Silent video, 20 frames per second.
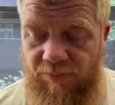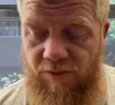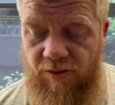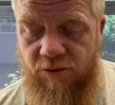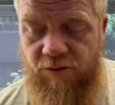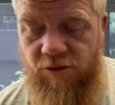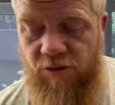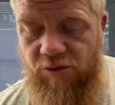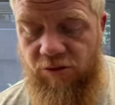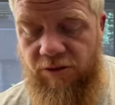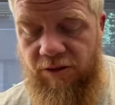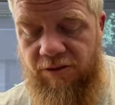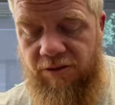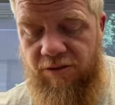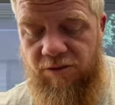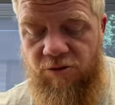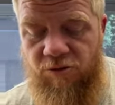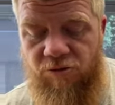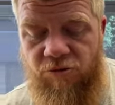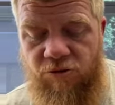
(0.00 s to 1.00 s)
so they,
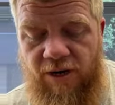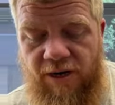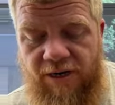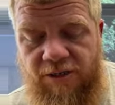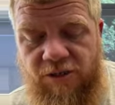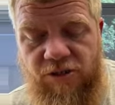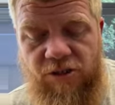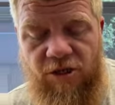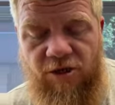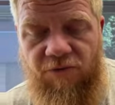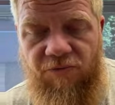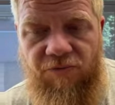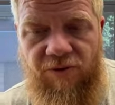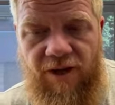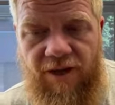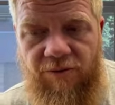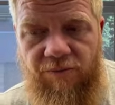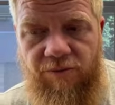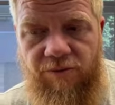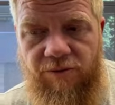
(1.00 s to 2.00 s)
they try to start a
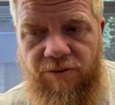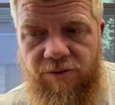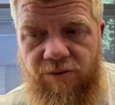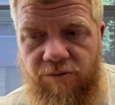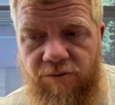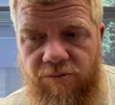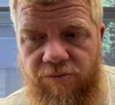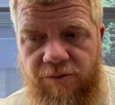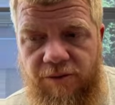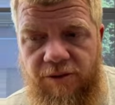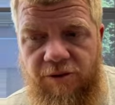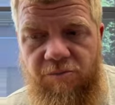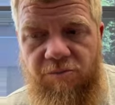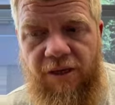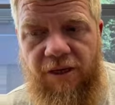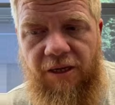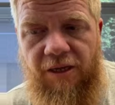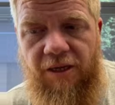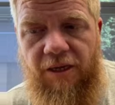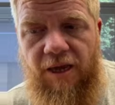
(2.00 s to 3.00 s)
fight with with
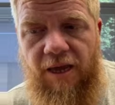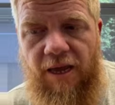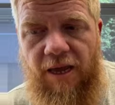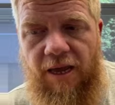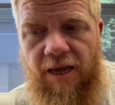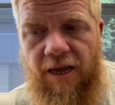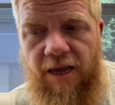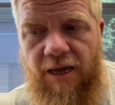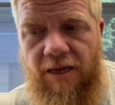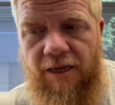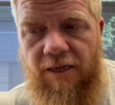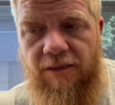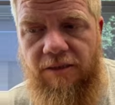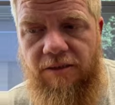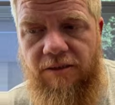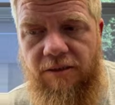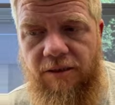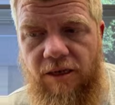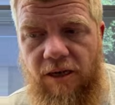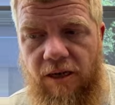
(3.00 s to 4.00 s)
me,
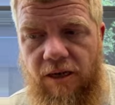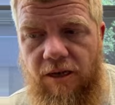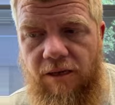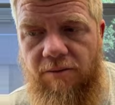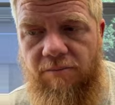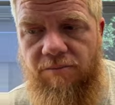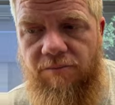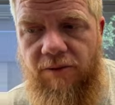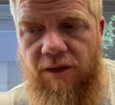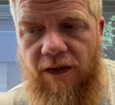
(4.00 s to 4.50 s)
and um,